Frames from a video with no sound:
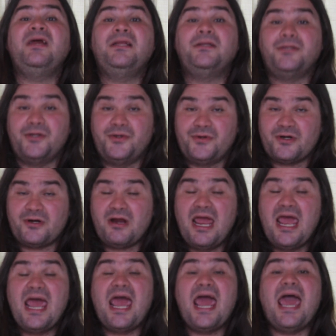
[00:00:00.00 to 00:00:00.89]
looter
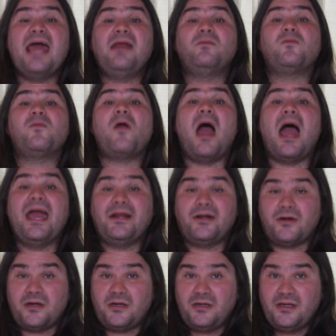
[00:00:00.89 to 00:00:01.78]
and
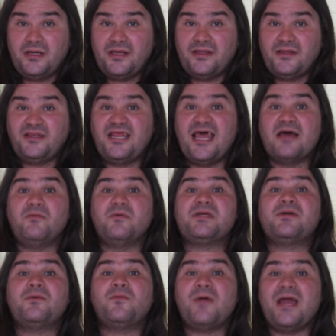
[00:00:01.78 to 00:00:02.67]
rioter that
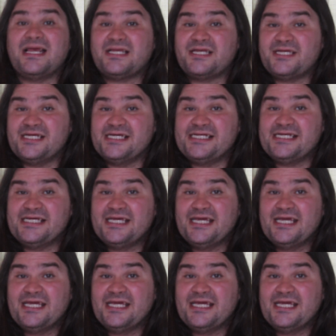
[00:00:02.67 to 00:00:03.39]
was arrested